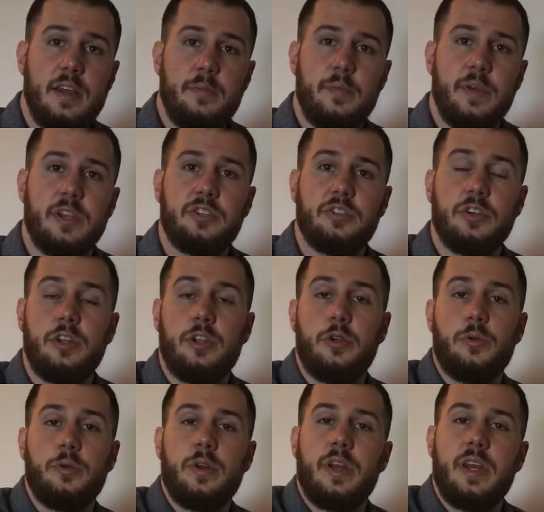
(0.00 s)
Make sure
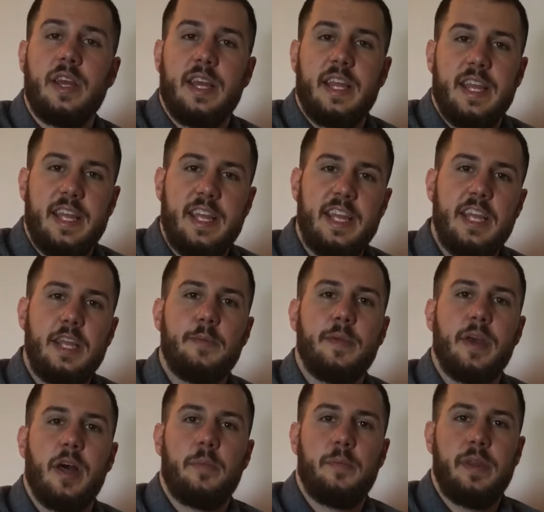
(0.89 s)
you
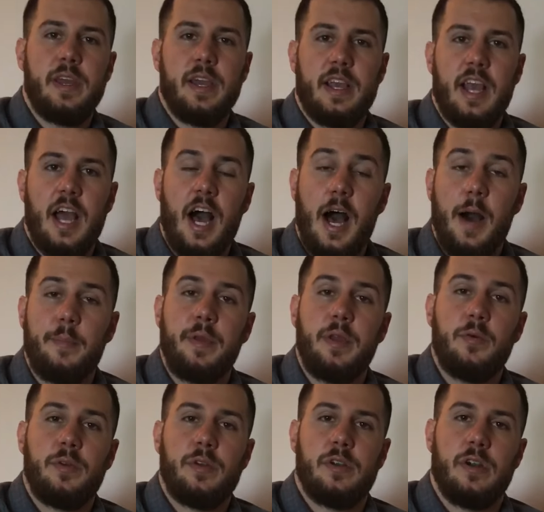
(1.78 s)
email me a
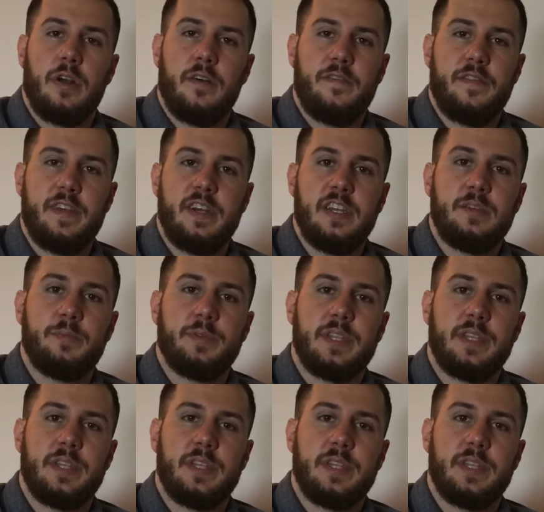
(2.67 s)
copy when you're all finished,